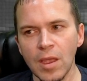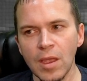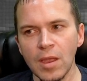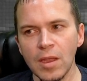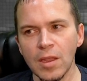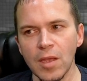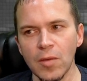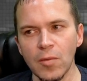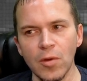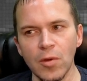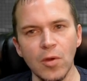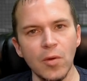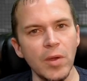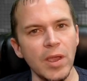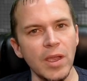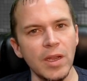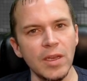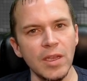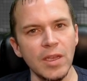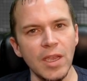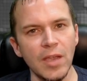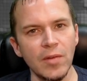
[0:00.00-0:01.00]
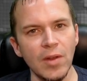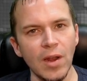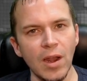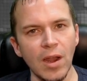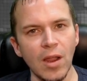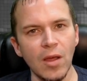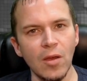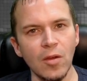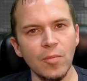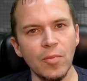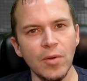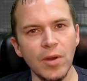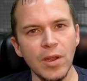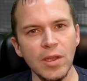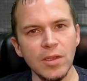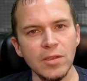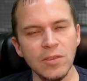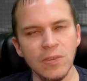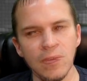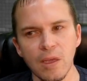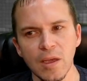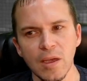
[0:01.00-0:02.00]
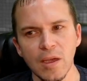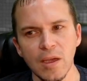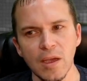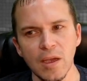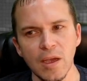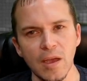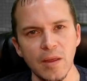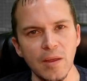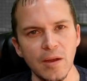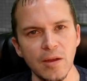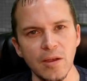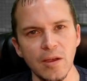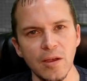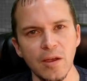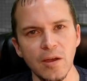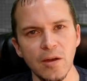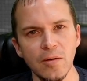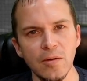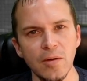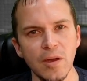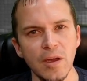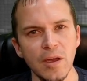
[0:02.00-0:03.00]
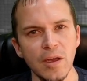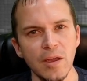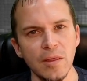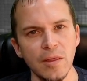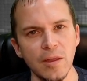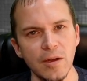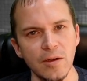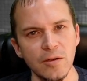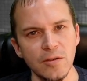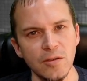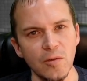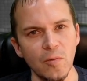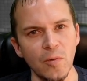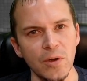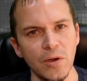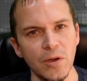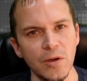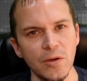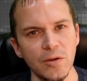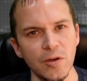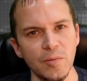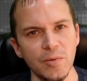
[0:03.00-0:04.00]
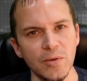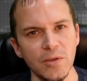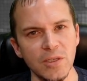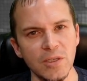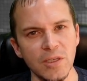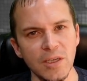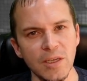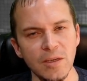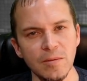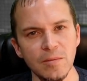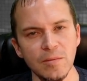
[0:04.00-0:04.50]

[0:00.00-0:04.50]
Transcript: Now we'll go ahead and give it a long press, and there you go. There's the 100%.